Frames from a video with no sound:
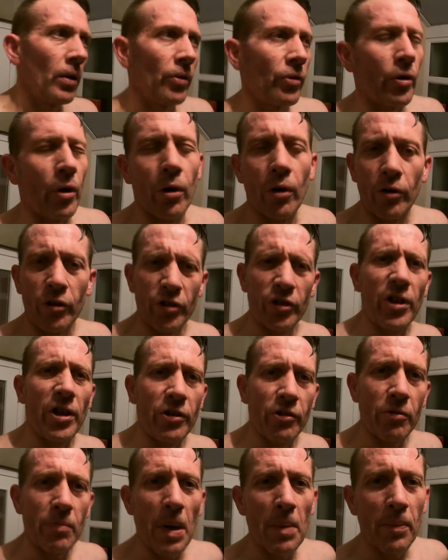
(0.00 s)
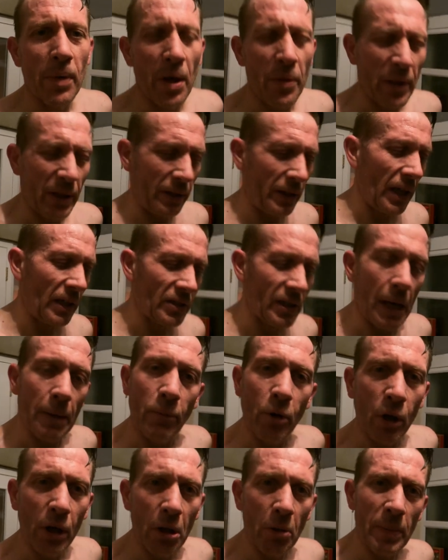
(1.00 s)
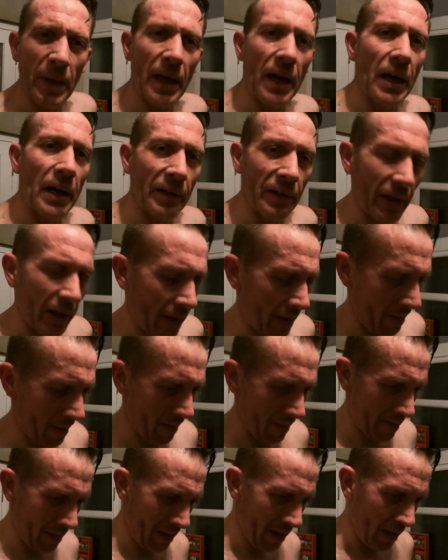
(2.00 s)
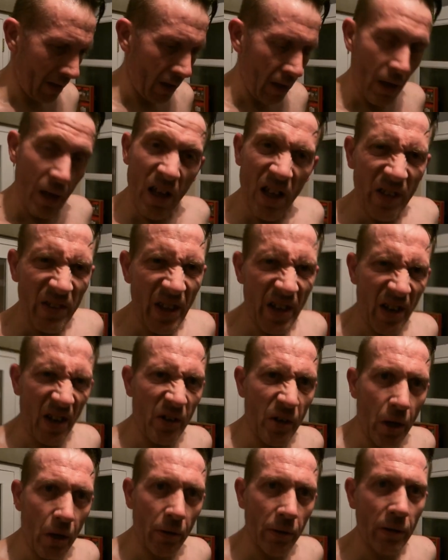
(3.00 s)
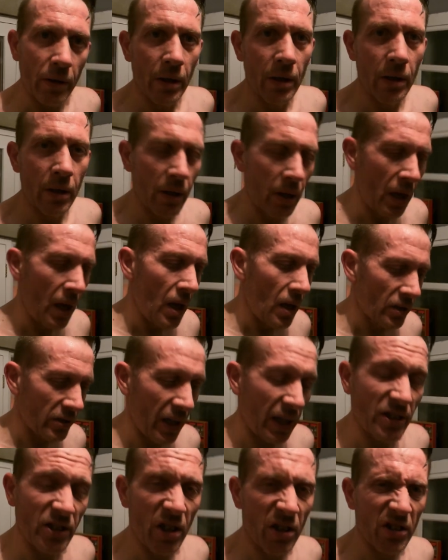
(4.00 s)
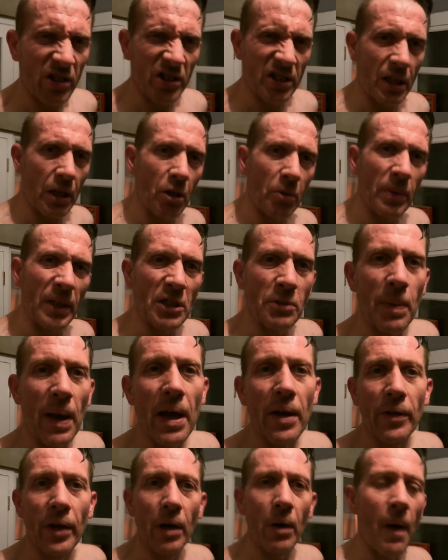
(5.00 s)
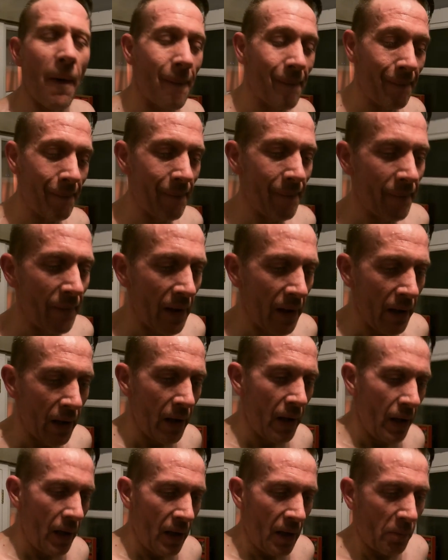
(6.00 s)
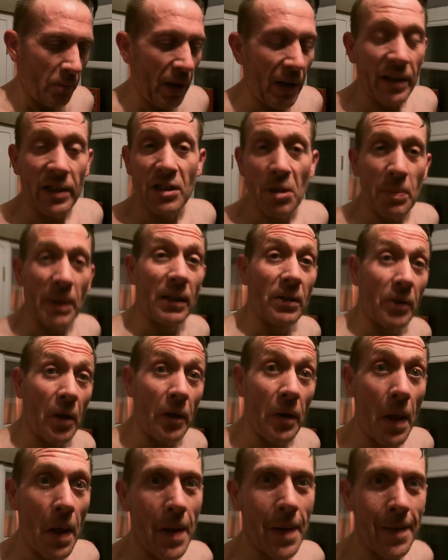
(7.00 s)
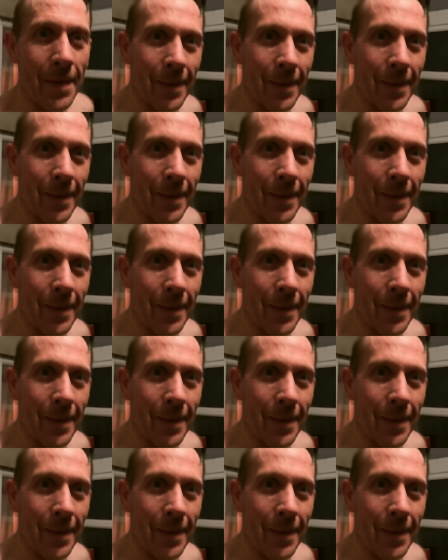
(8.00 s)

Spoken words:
So I just need to remember, I think next time go a little bit harder. I don't know. It's nice to know there's a little bit spare though. Plenty to build on.